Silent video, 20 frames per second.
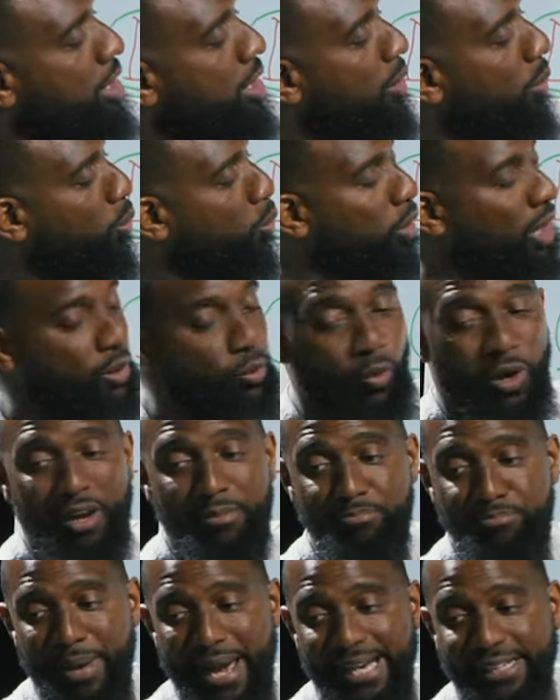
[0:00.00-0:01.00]
what
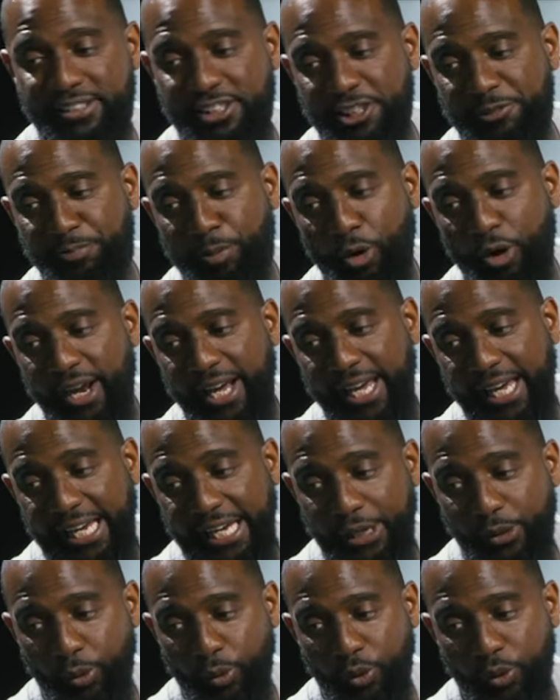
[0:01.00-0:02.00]
one basis point
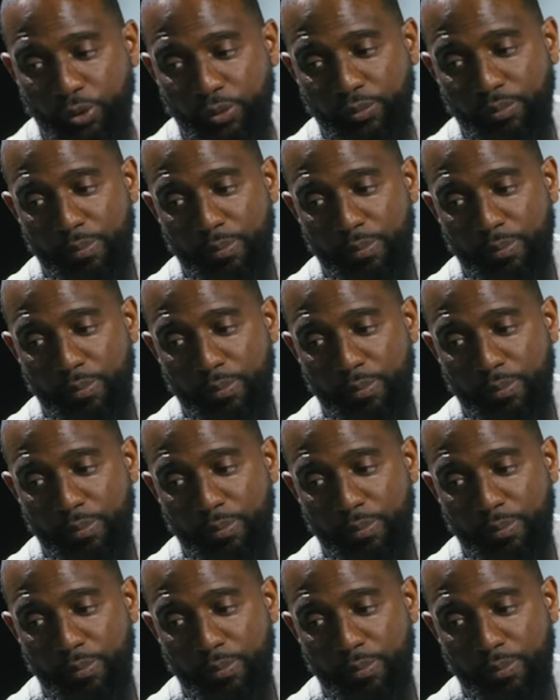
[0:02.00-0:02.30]
equal.